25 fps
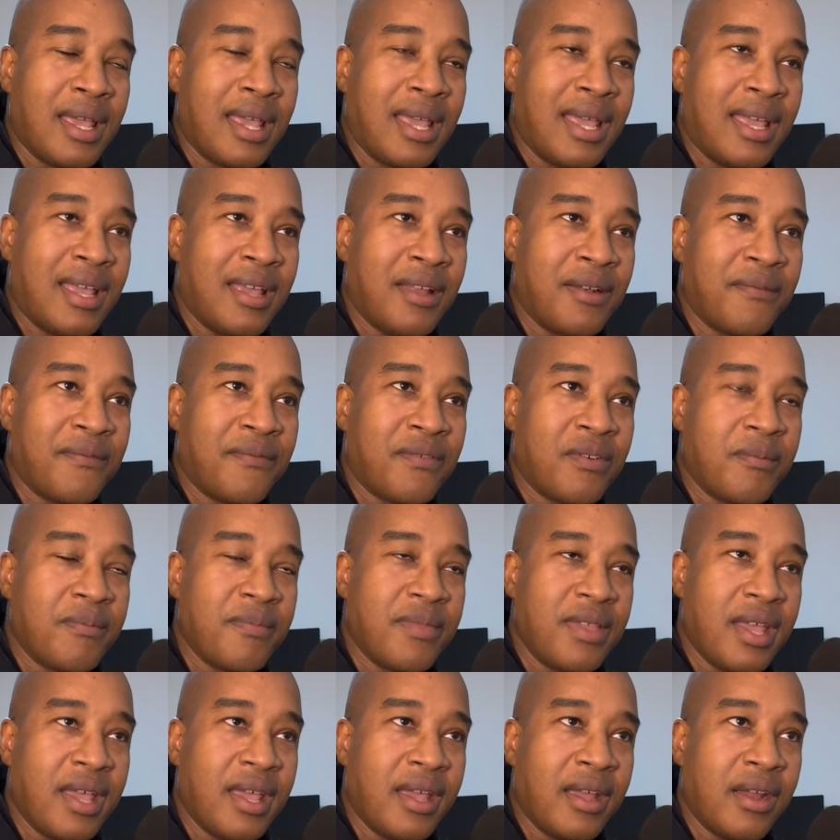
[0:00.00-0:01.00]
And from
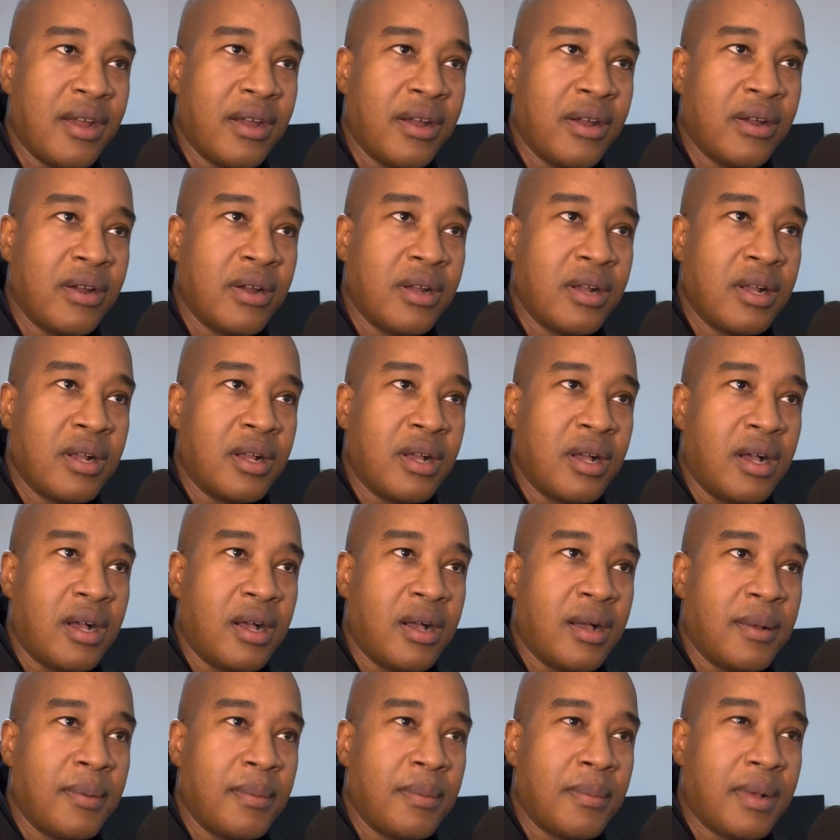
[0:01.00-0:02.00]
there,
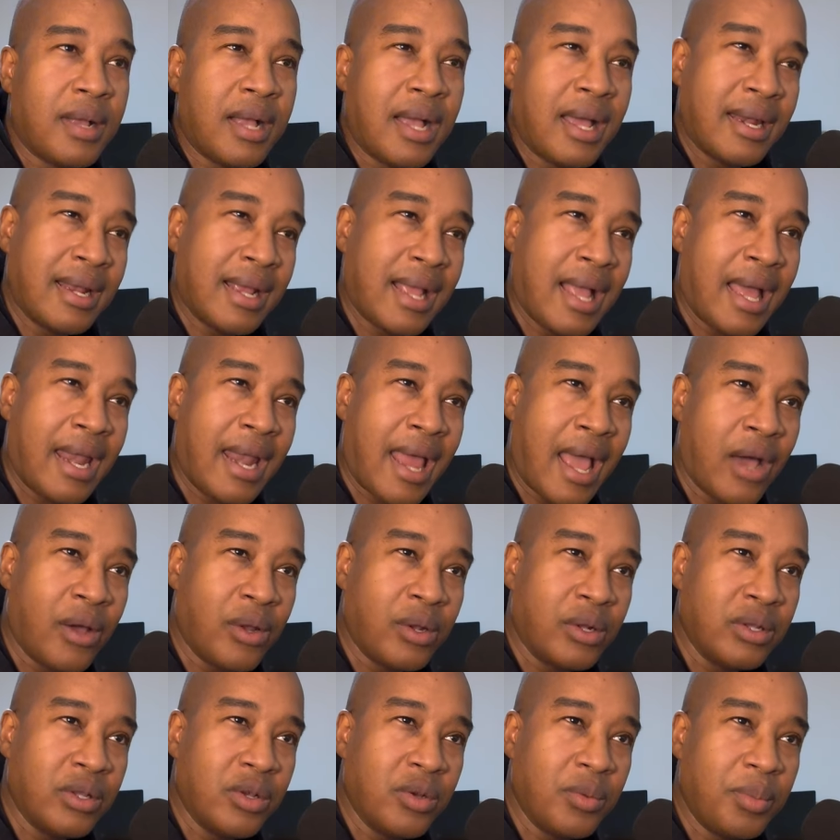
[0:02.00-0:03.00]
um, kind of got
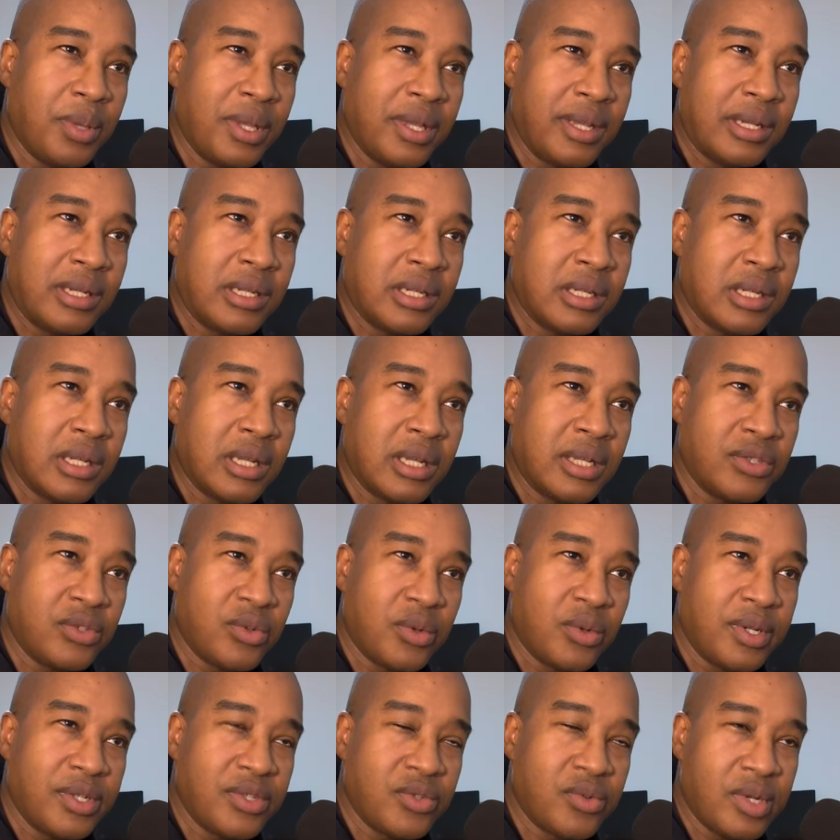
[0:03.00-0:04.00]
out a little bit in
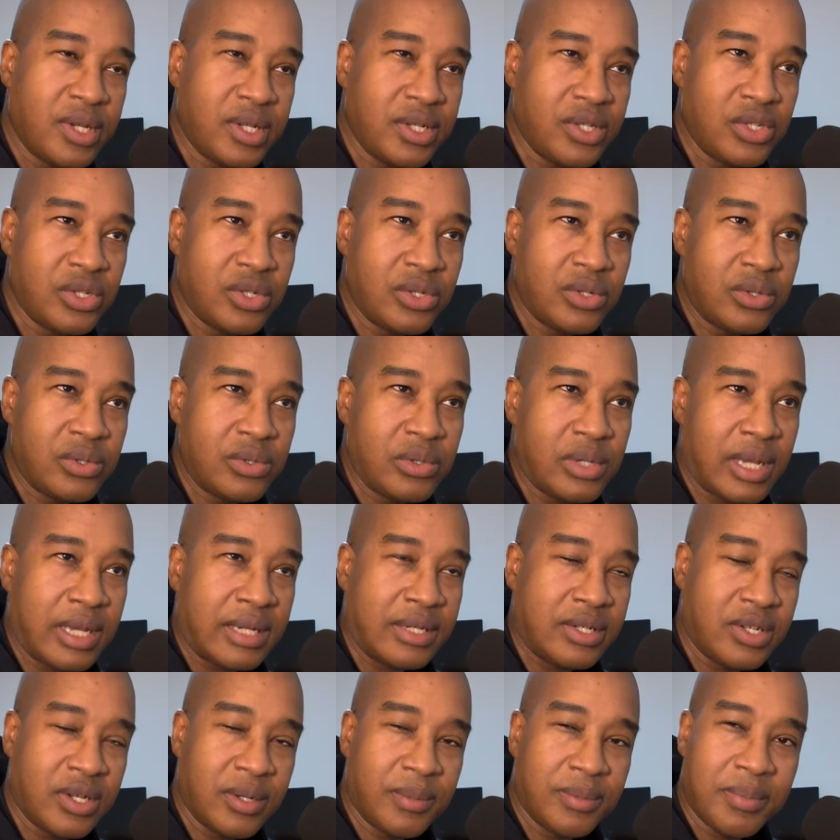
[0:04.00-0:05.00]
2022 and
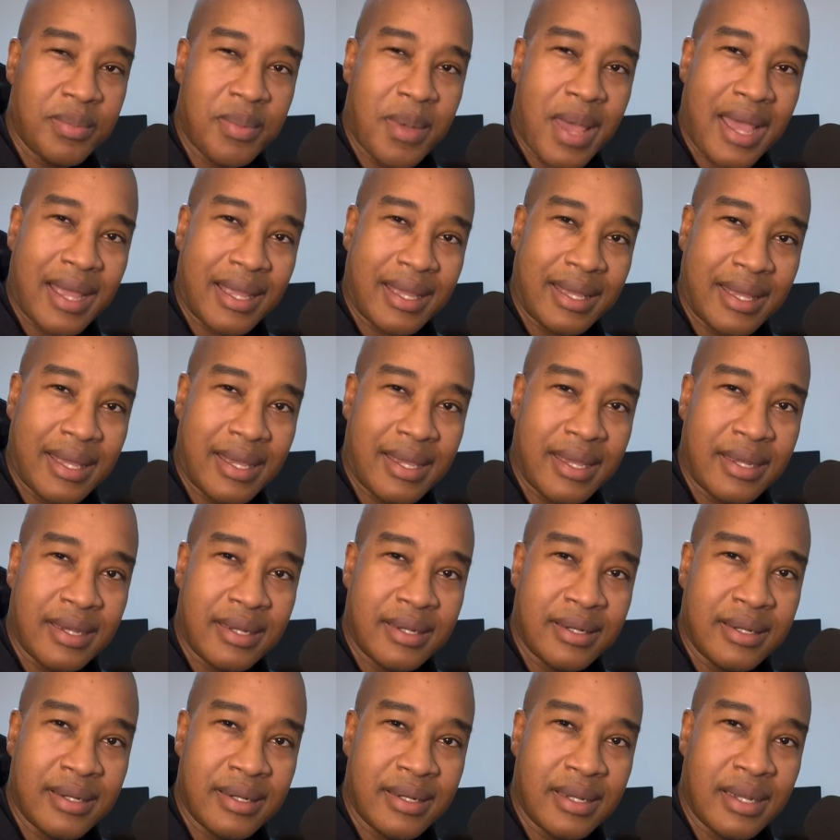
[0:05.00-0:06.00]
jumped back
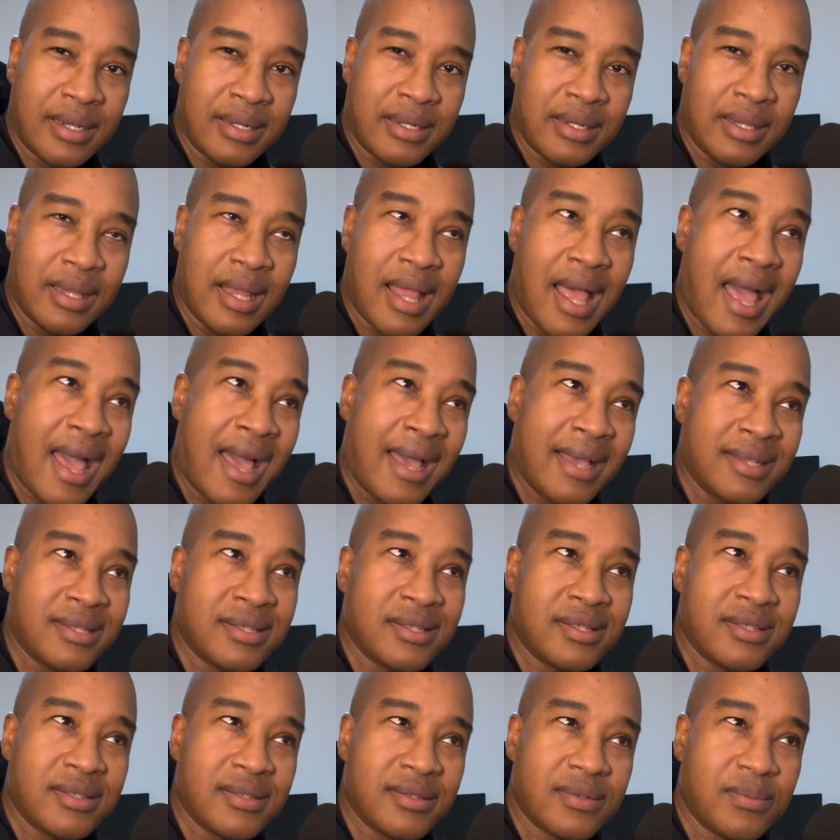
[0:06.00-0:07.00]
in in the
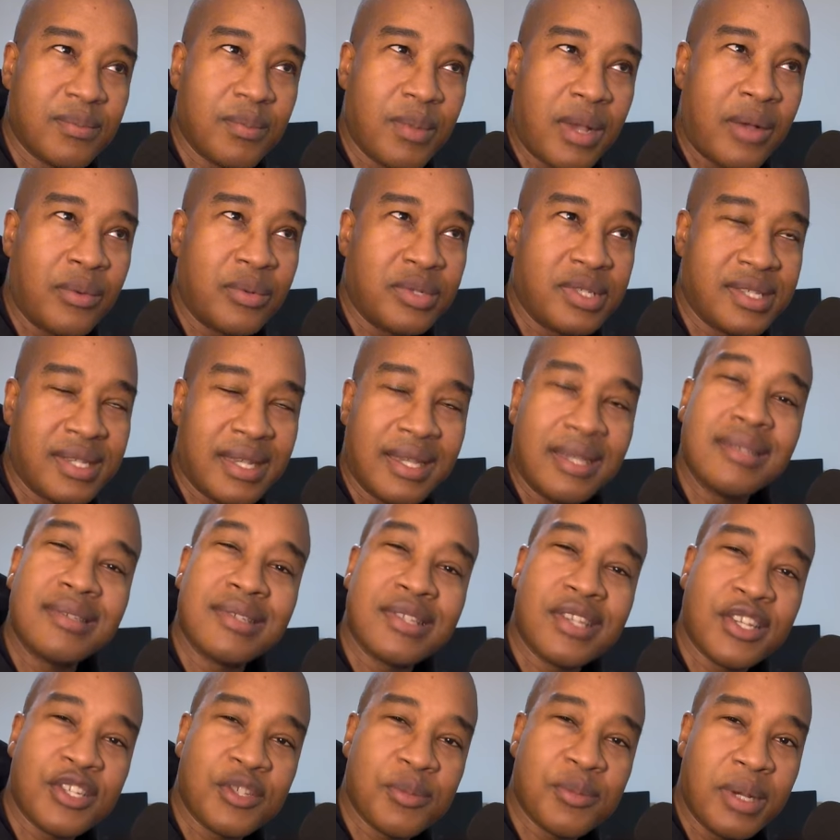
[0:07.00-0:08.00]
last, I would say,
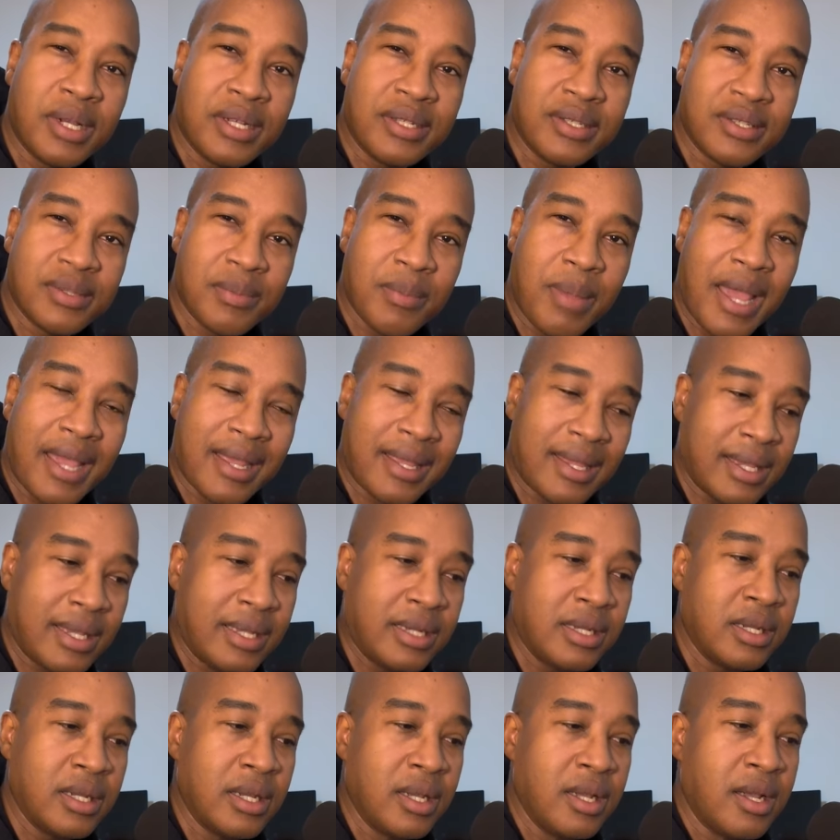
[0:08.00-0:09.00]
six months back
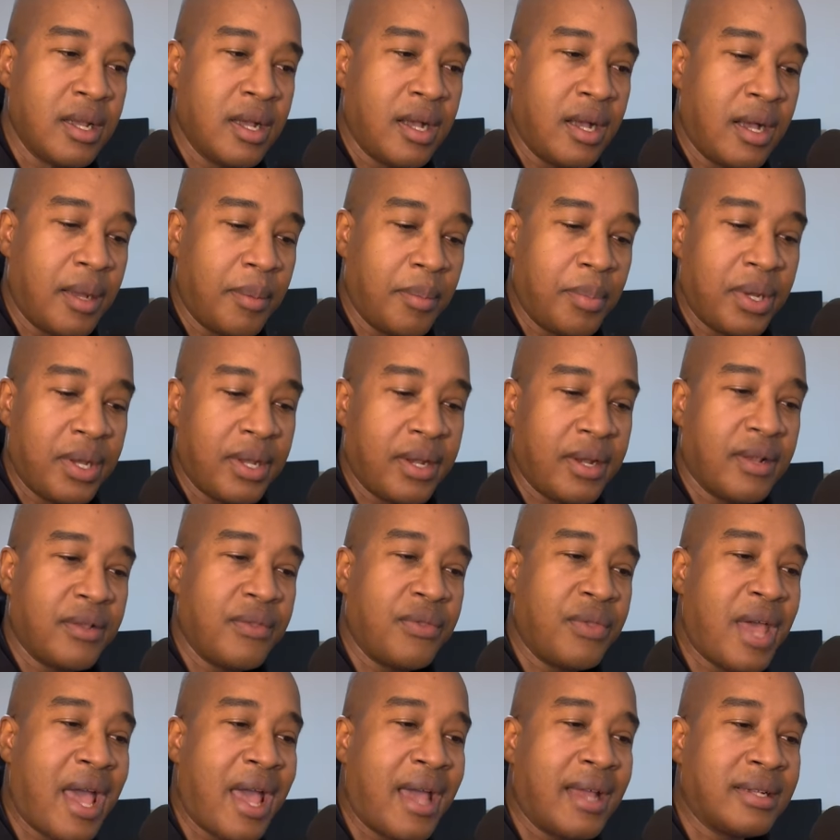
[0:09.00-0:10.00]
in. Uh, but
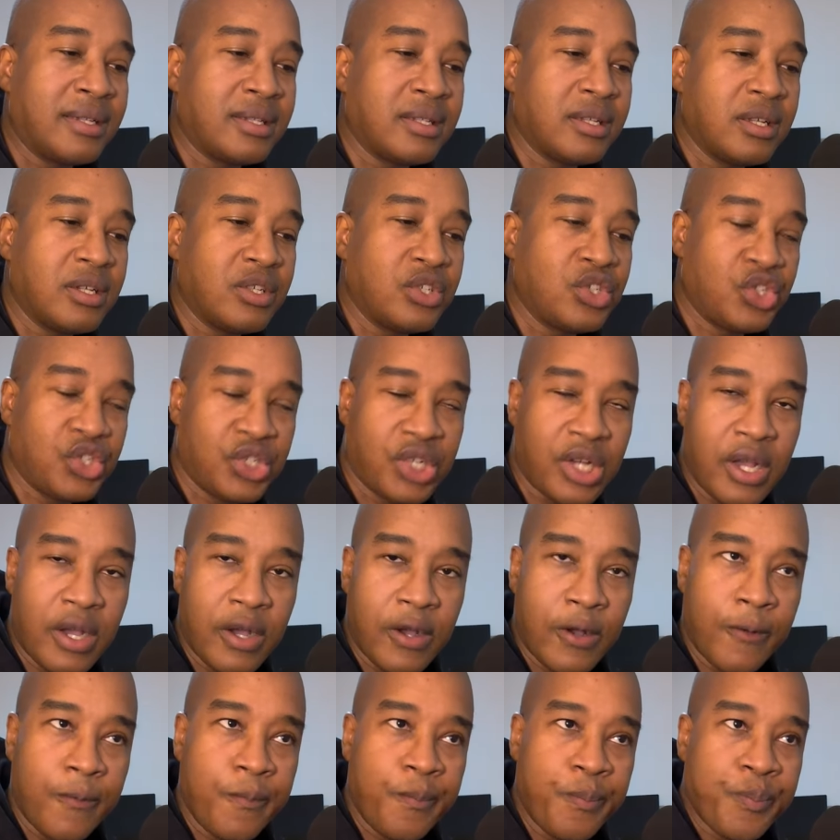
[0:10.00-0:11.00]
that
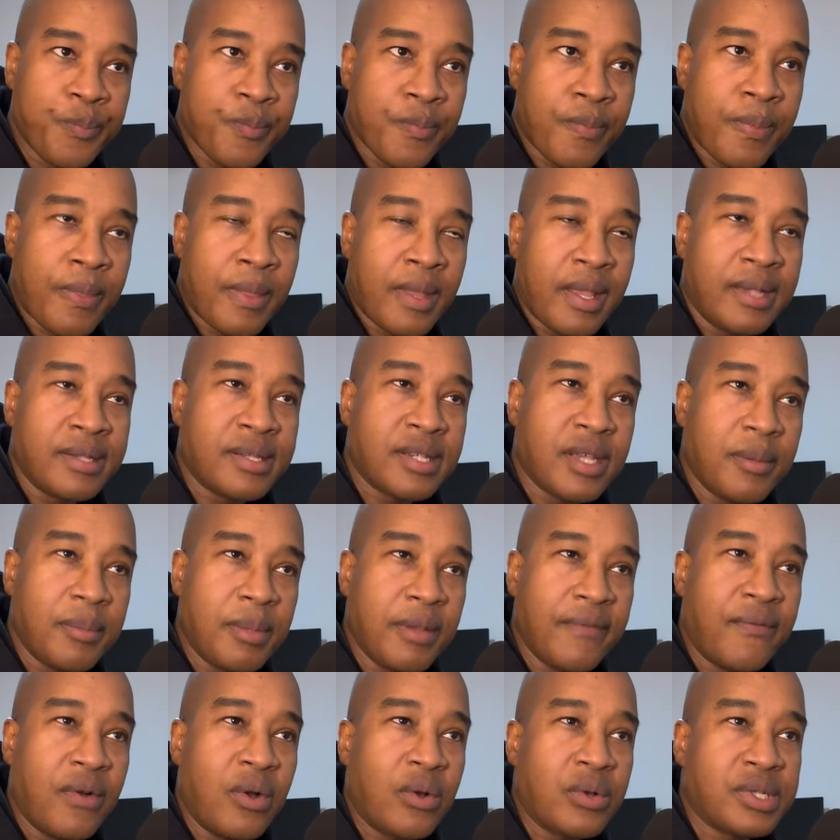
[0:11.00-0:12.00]
show is going to
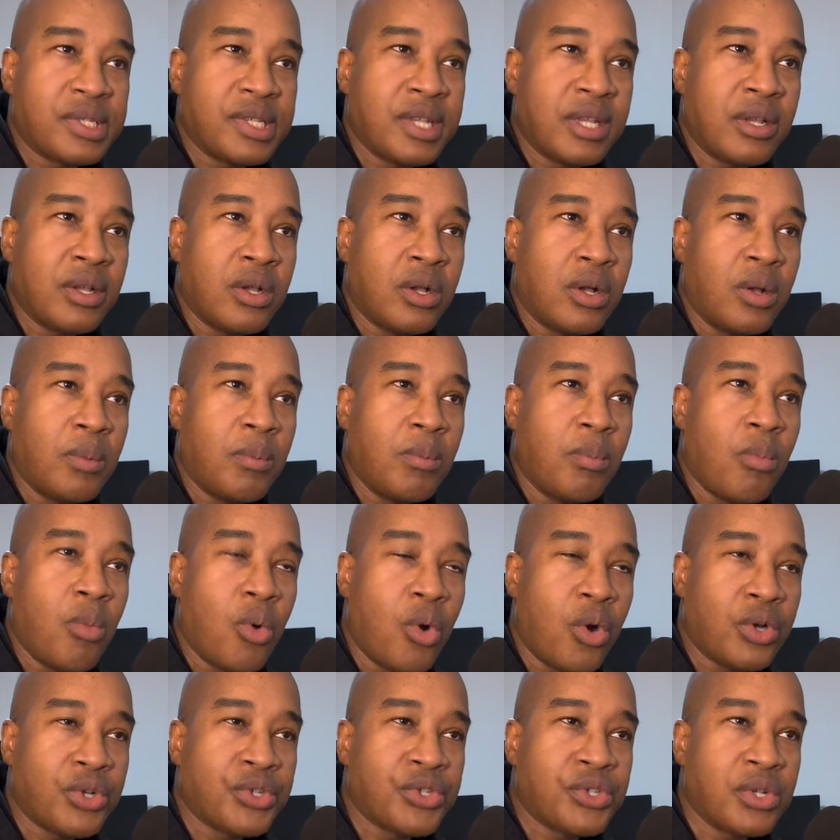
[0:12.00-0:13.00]
be focusing
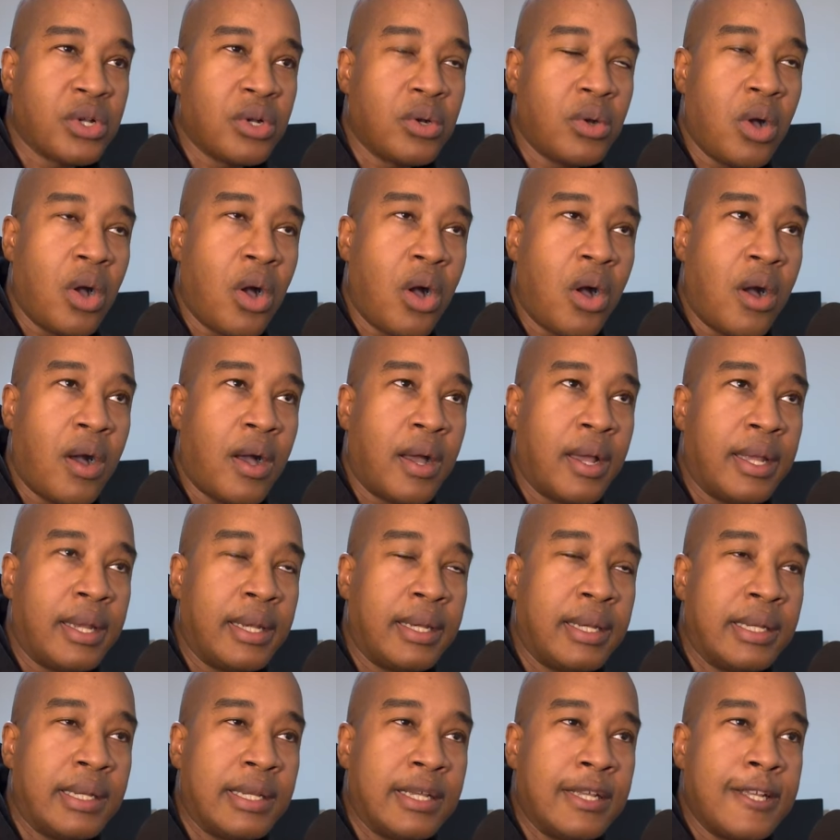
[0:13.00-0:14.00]
more so
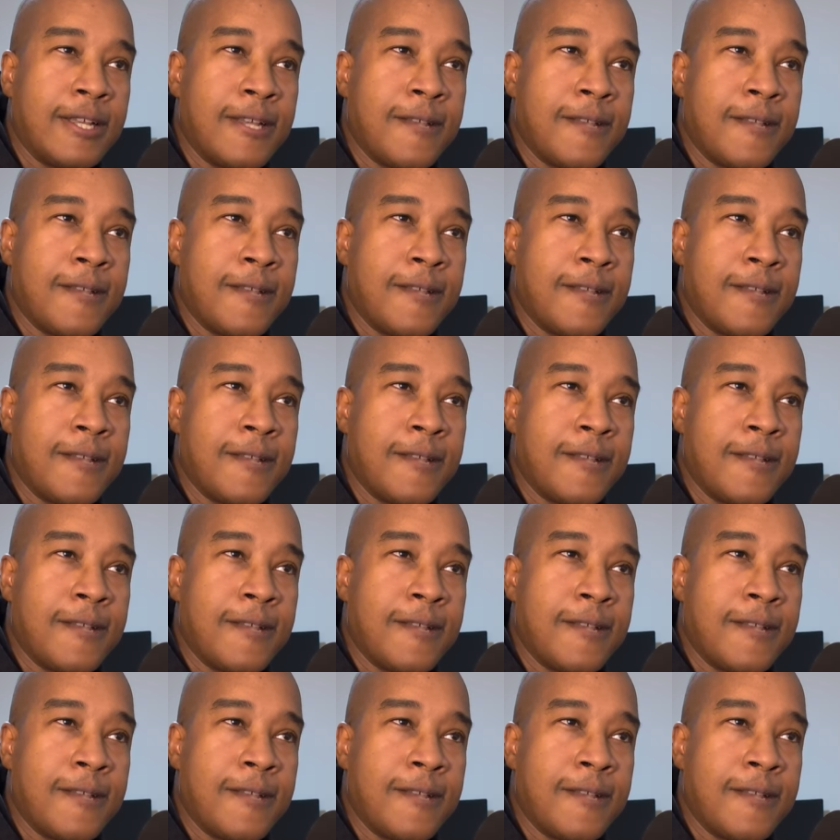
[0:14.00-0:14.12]
on